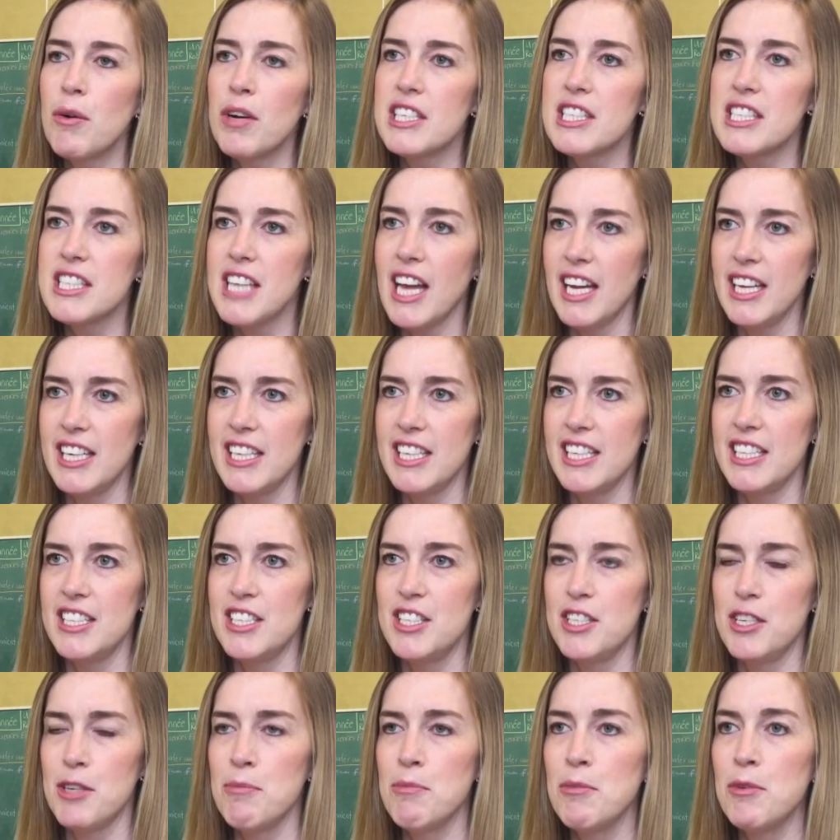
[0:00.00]

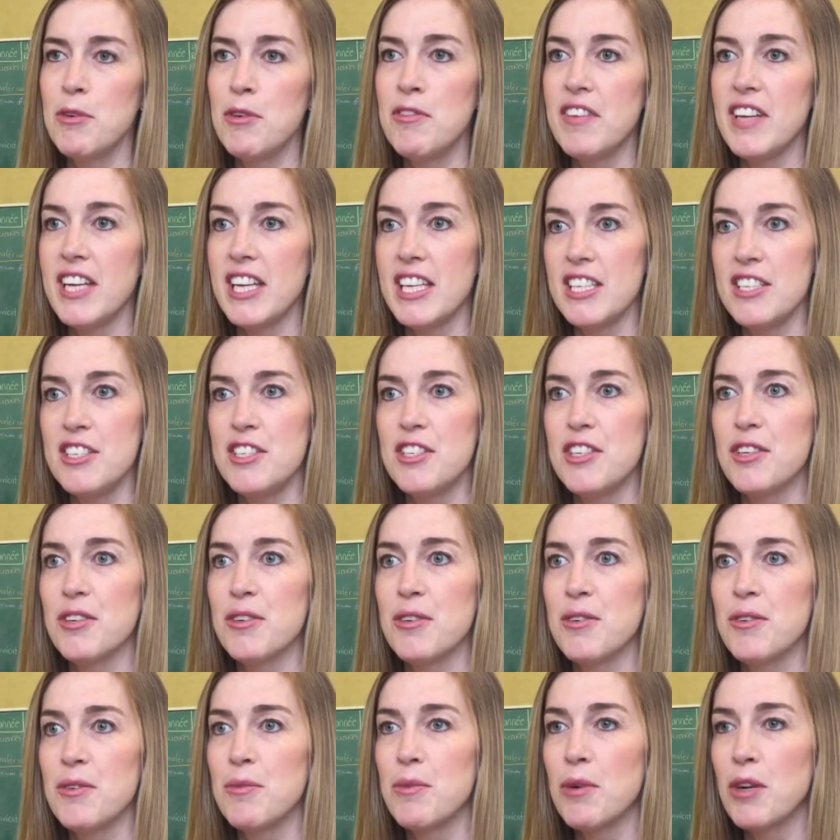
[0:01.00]
excited to move
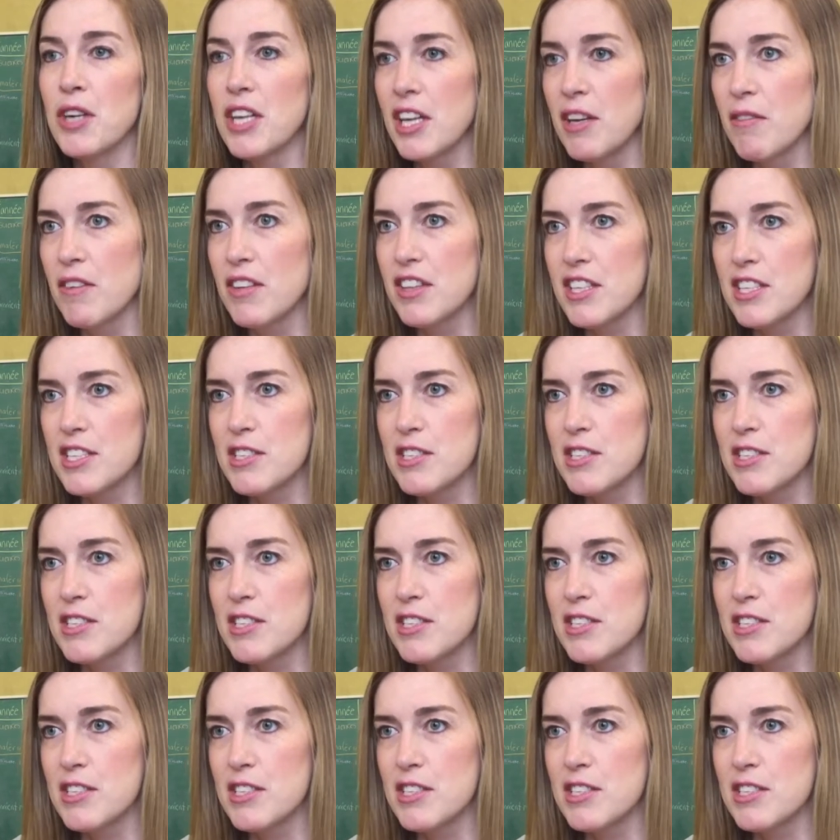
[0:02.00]
into working with the